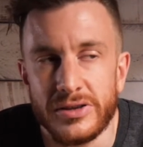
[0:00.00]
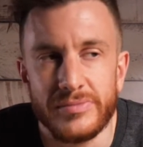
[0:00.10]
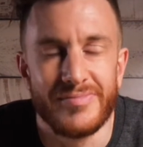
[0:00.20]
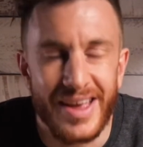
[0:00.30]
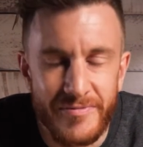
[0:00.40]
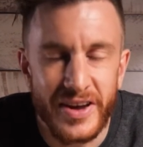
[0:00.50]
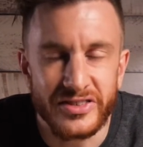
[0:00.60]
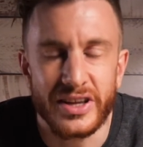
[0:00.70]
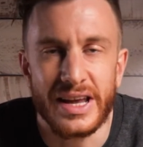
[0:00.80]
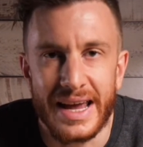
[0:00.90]

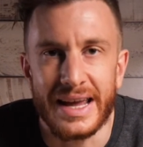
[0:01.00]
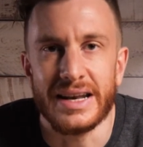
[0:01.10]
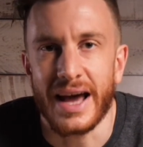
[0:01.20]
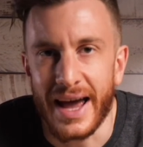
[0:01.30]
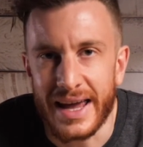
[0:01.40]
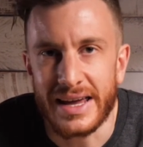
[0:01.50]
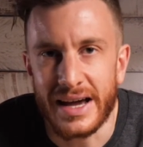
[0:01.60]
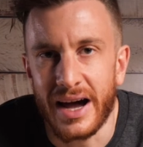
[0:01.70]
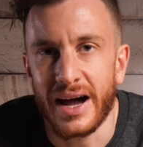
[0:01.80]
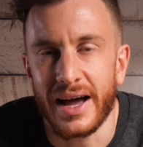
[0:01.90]
investing in
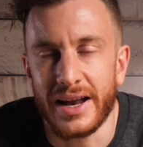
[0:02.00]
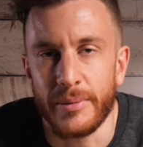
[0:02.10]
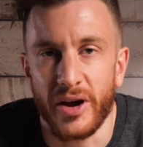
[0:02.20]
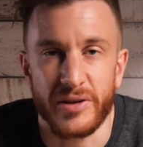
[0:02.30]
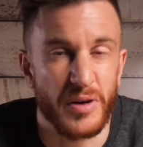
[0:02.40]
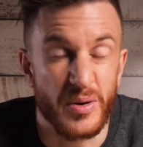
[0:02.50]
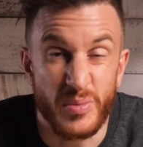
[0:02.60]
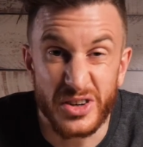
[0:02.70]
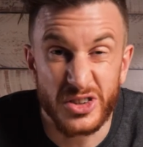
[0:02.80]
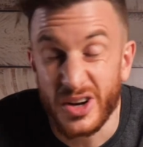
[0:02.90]
a microphone,
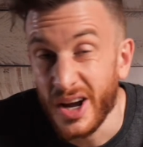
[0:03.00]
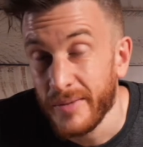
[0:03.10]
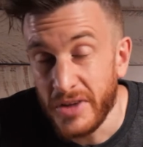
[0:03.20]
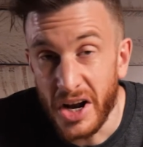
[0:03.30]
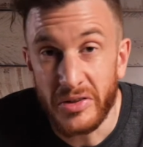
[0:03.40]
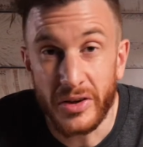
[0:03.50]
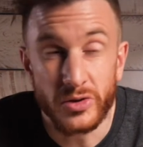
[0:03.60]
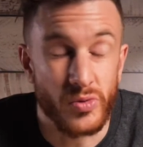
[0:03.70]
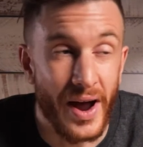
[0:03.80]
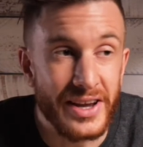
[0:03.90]
which, you know,
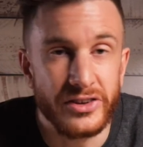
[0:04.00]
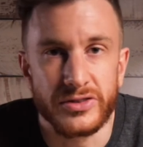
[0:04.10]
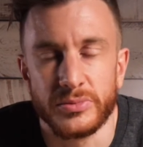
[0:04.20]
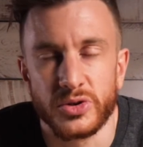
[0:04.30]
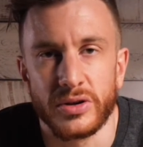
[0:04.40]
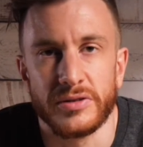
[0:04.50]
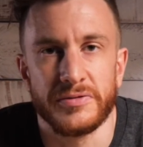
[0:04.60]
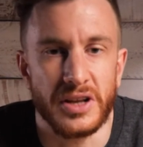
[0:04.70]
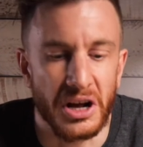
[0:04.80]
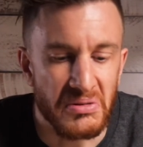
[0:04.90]
those range from sort of,
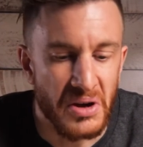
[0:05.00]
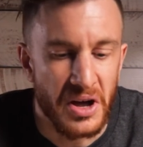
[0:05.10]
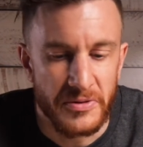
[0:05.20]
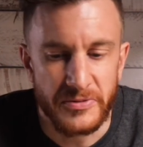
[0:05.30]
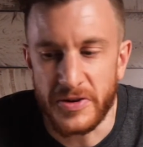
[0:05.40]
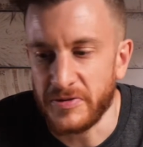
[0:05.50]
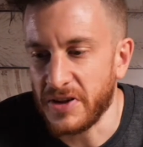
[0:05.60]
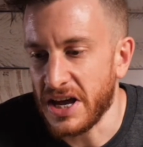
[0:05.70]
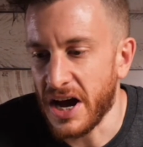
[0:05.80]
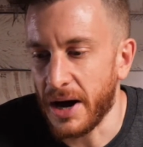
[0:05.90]
you know,
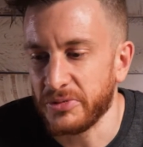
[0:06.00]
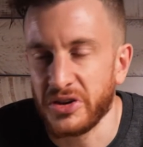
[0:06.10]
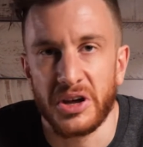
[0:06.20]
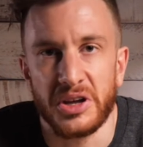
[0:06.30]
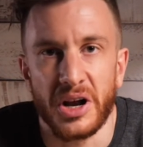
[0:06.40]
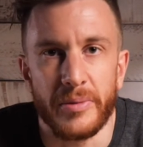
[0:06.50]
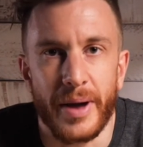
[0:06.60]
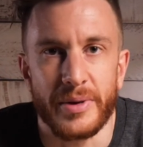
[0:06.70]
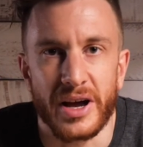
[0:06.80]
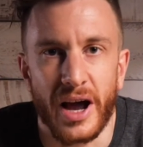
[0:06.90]
50 up to, you know,
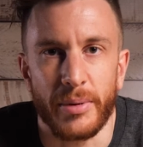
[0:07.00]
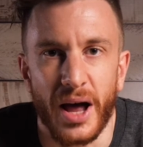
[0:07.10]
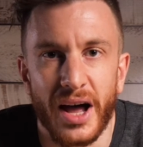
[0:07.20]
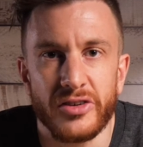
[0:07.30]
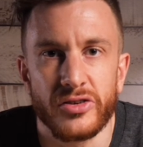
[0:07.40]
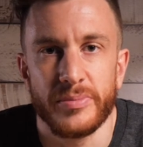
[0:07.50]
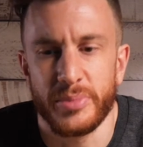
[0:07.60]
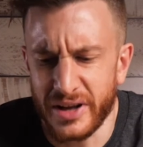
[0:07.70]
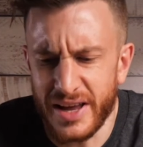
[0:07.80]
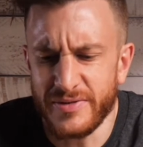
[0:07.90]
maybe a couple of hundred,
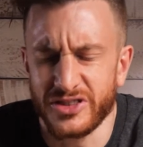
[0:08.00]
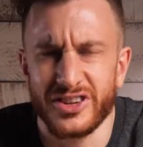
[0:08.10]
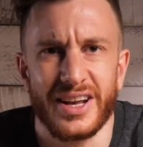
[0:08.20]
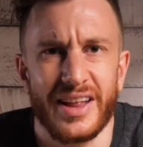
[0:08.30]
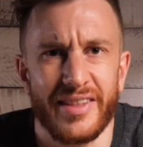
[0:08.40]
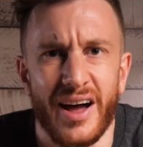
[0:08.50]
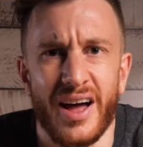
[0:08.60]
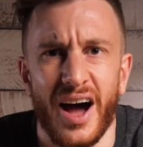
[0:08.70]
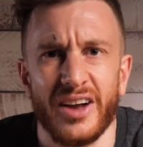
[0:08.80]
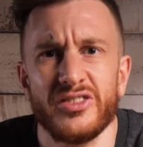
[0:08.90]
but even sitting in the
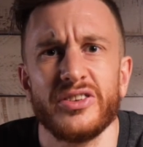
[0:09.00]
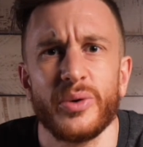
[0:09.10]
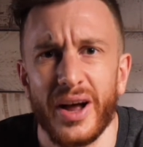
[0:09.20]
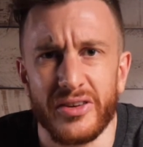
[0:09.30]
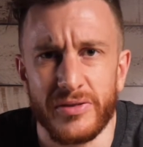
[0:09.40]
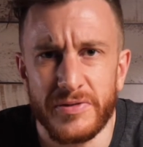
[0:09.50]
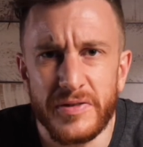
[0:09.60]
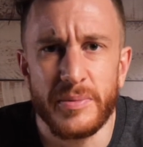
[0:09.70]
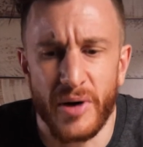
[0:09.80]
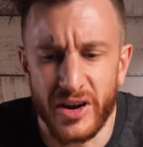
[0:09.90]
100 to
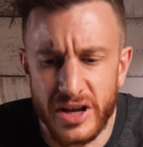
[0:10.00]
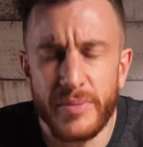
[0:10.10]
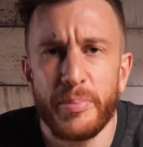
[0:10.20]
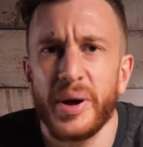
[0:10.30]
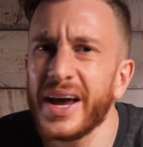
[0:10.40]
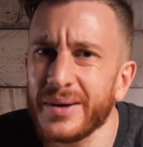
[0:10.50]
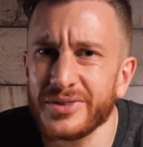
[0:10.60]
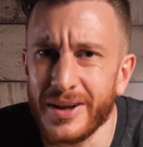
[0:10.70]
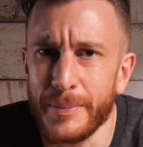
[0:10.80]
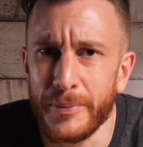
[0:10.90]
150 mark, you can pick up
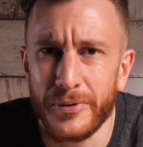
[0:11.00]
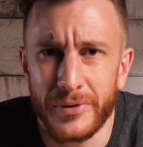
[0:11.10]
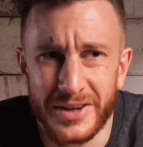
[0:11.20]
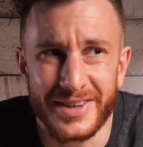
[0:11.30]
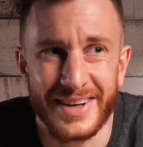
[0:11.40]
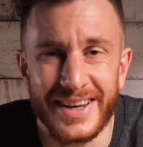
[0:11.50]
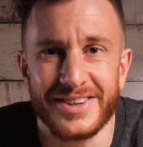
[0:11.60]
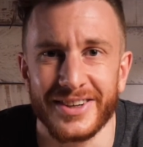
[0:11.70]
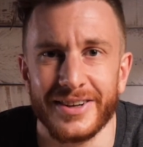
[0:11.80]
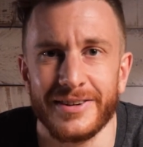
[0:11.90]
something pretty decent.